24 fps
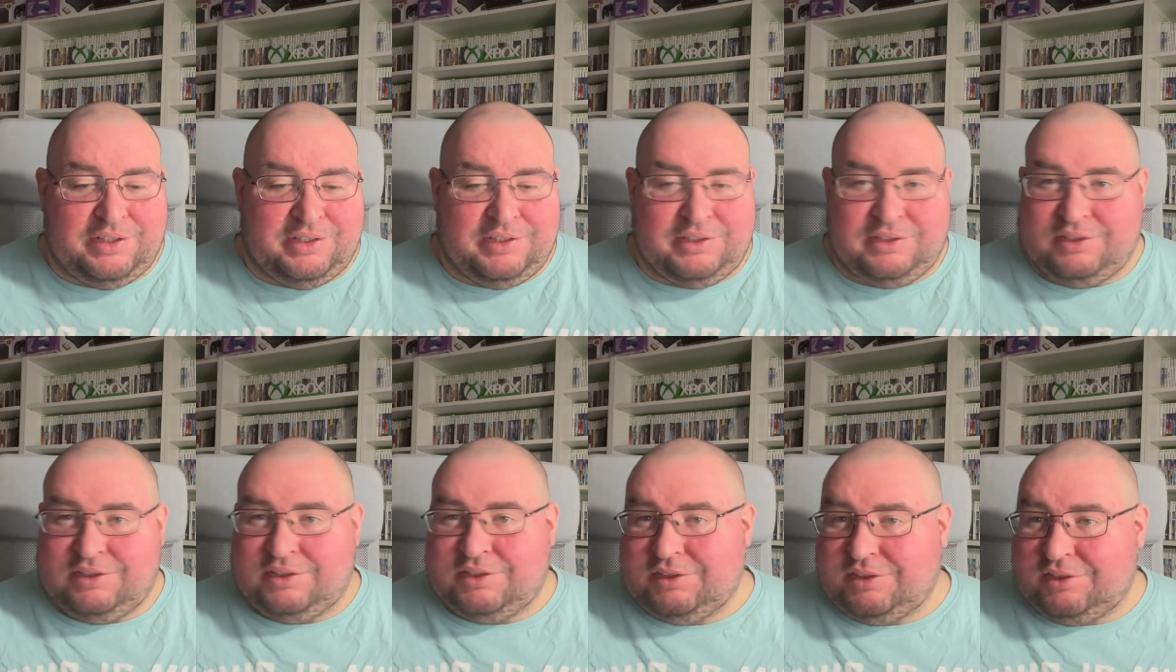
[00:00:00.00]
There's
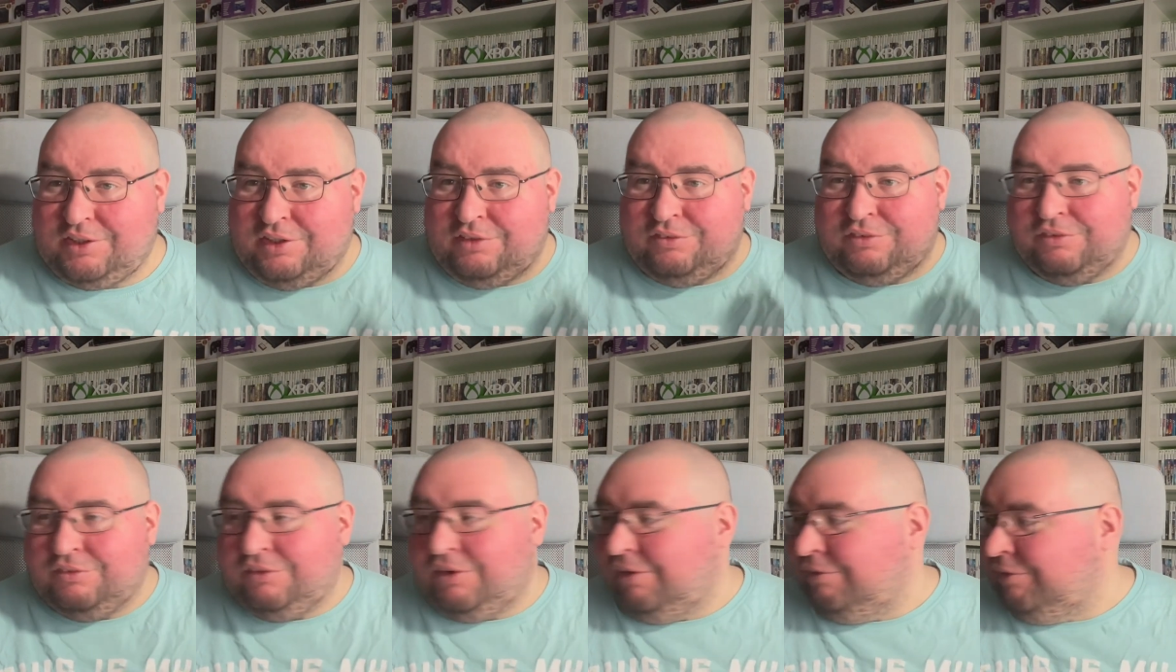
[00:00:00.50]
a sofa
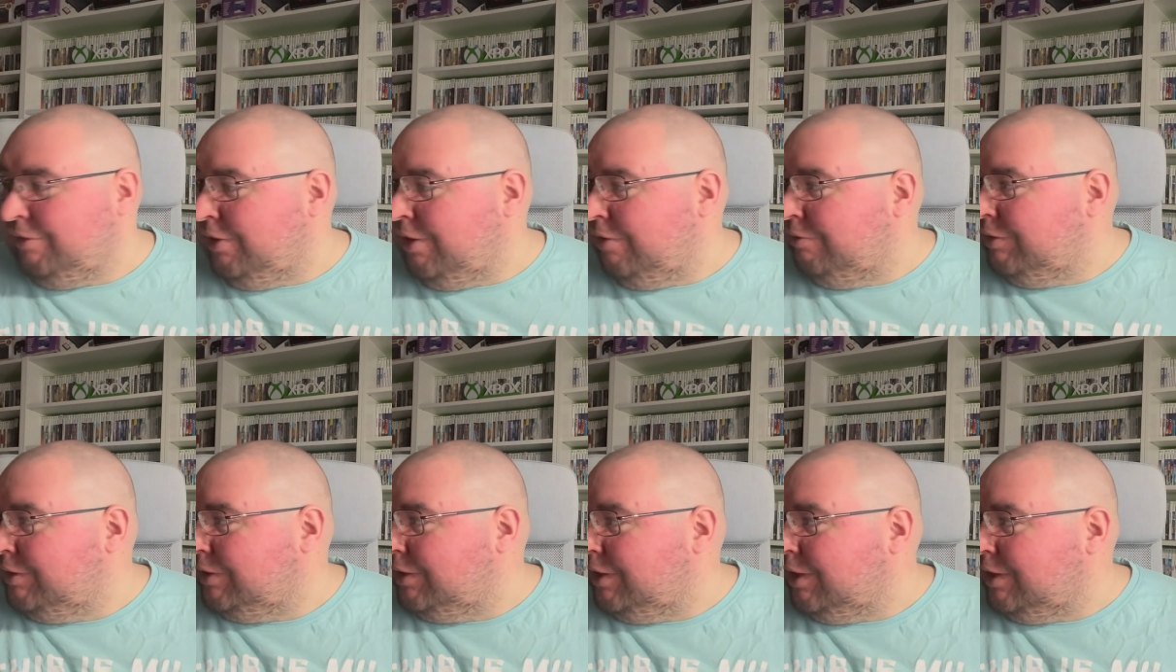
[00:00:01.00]
right behind
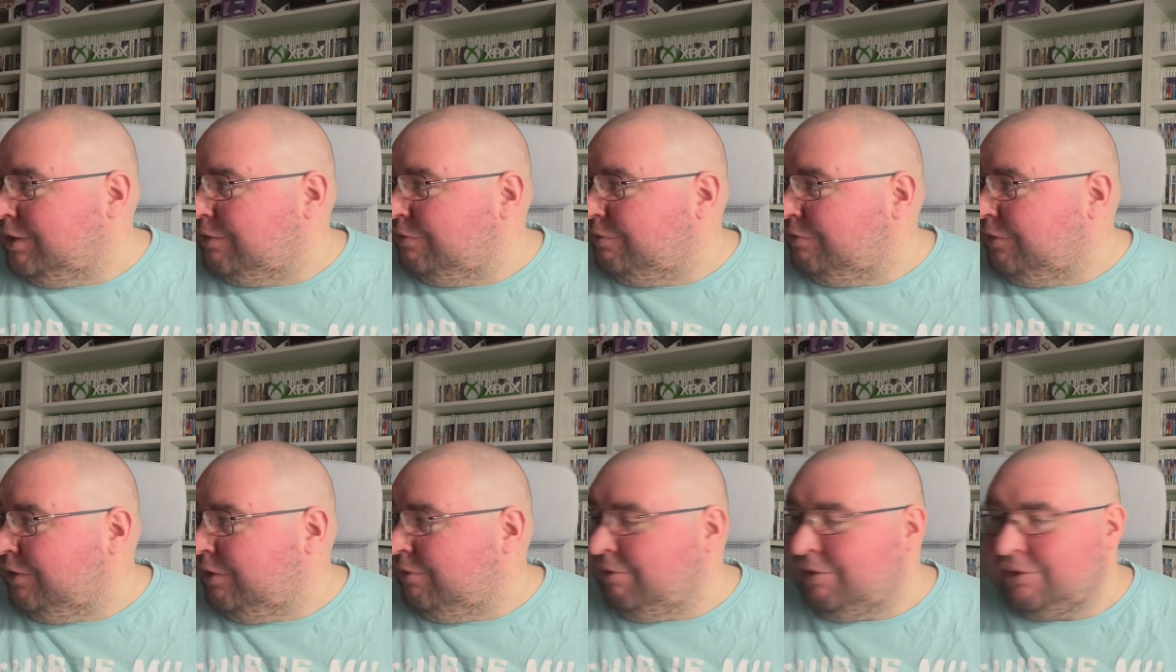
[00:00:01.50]
me, so that's
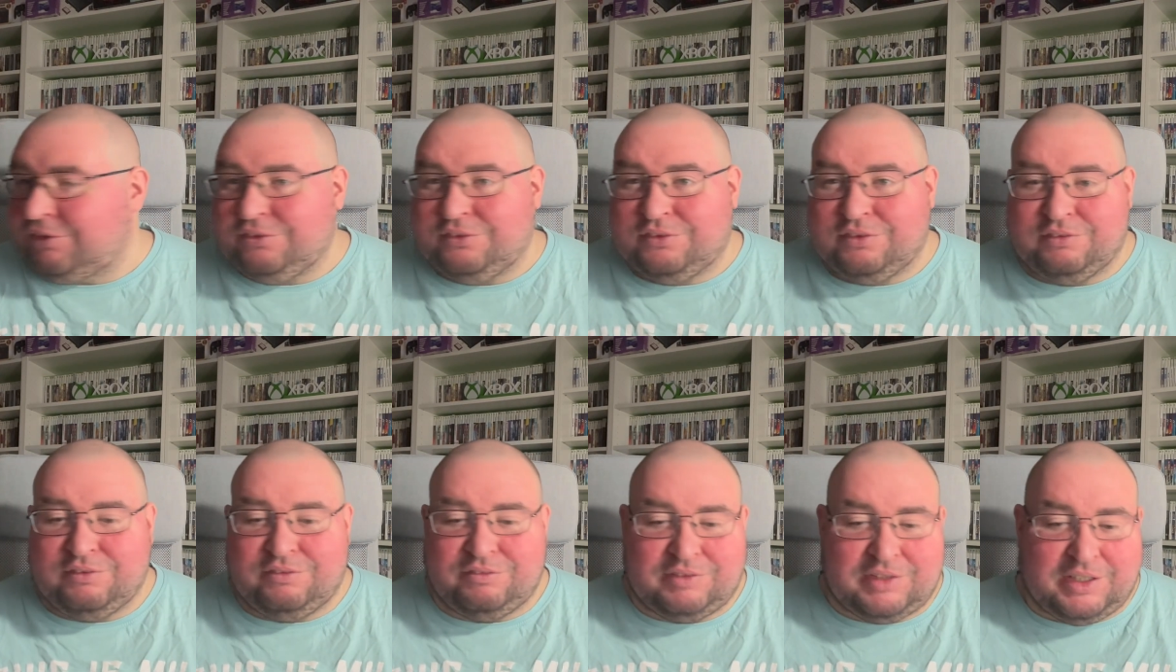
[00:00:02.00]
pretty much all the
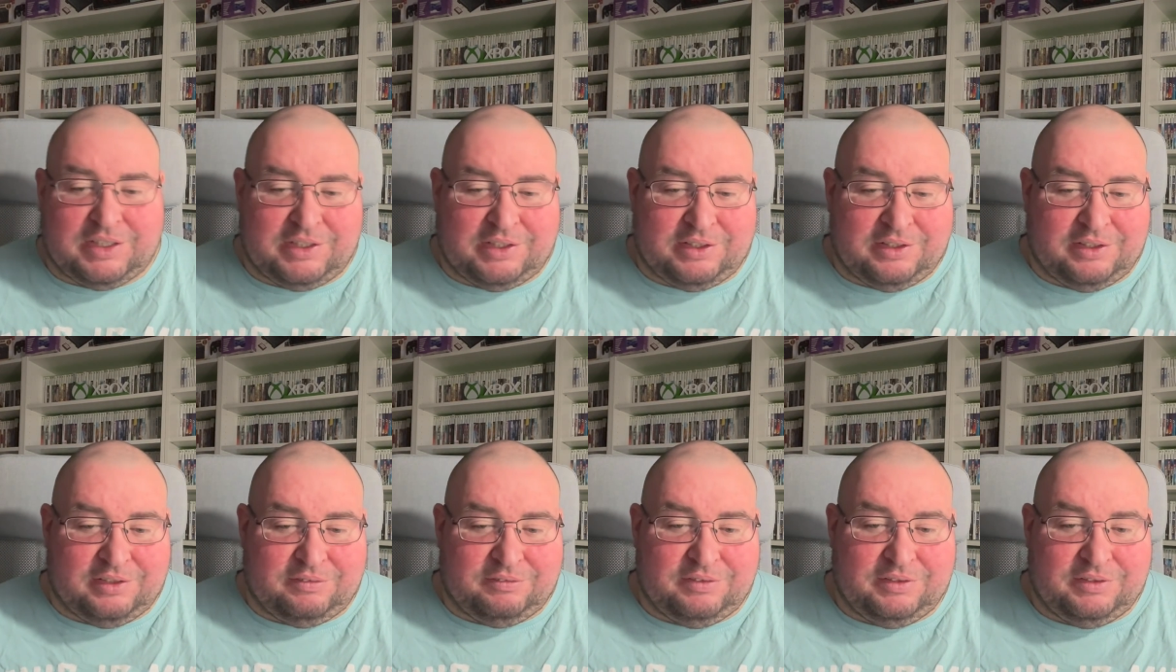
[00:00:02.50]
room taken up.